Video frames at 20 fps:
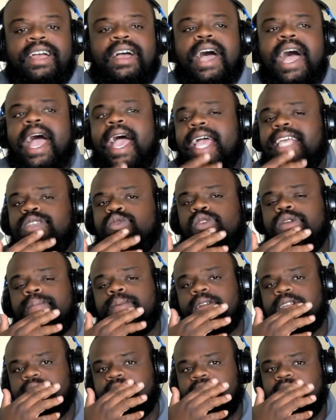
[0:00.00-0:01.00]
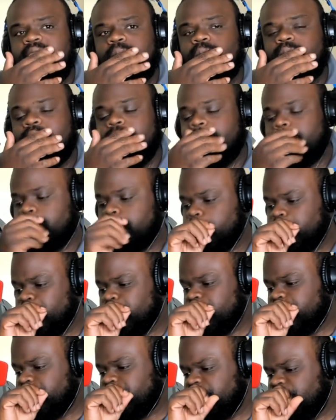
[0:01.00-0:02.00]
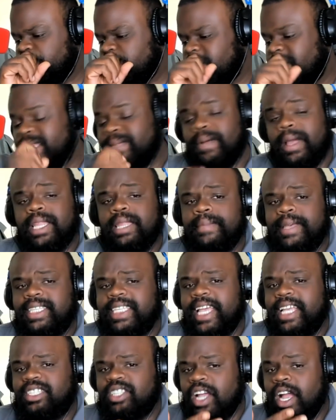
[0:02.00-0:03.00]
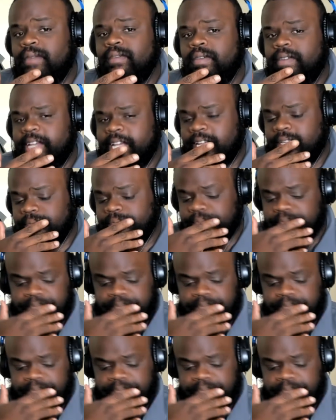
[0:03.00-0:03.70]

I asked one person and they were like, it's probably the best answer I've ever gotten.